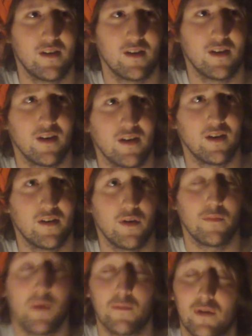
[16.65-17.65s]
I
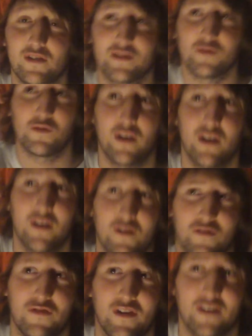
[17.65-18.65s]
remember actually when
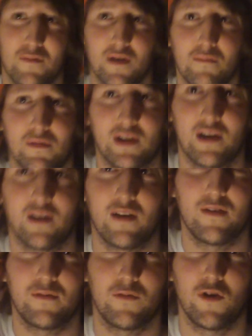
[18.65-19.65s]
I first met Billy,
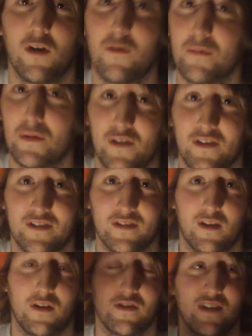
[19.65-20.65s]
not a lot of people know
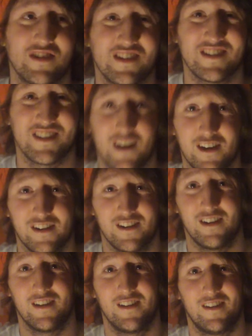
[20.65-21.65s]
this, I was actually his
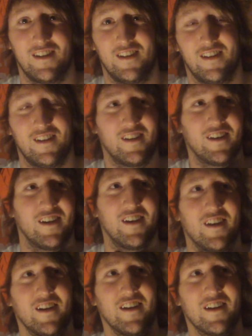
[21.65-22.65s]
gardener.
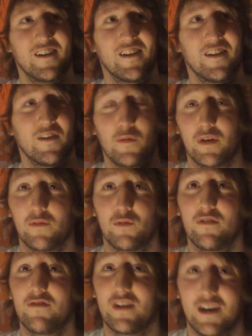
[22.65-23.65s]
And I mean,
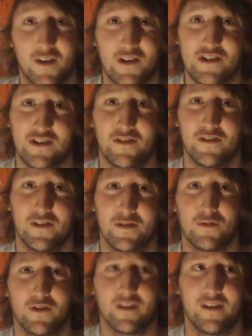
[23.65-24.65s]
we didn't really know each other at this
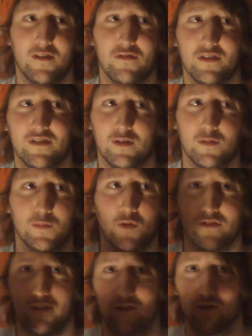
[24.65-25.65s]
point. Obviously, it was
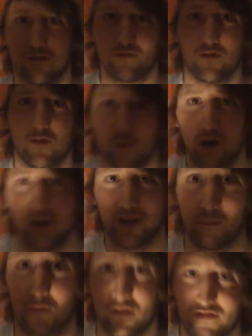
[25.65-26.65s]
more of a sort of
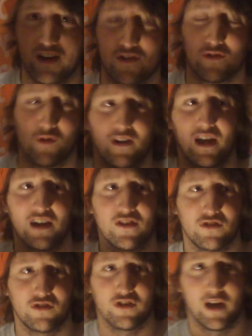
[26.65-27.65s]
working professional
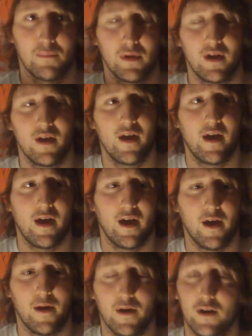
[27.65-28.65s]
relationship.
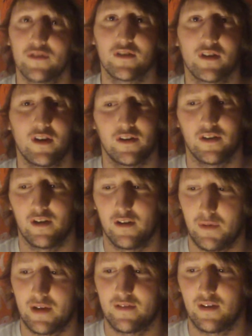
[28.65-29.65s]
And I was a gardener,
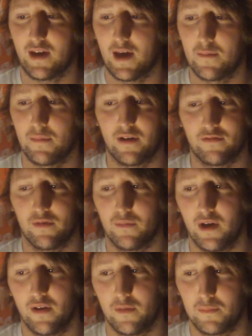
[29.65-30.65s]
and I came back from
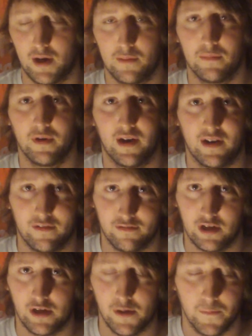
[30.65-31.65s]
the pub and had a
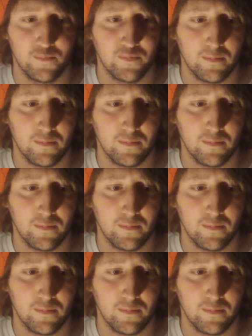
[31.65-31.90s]
few,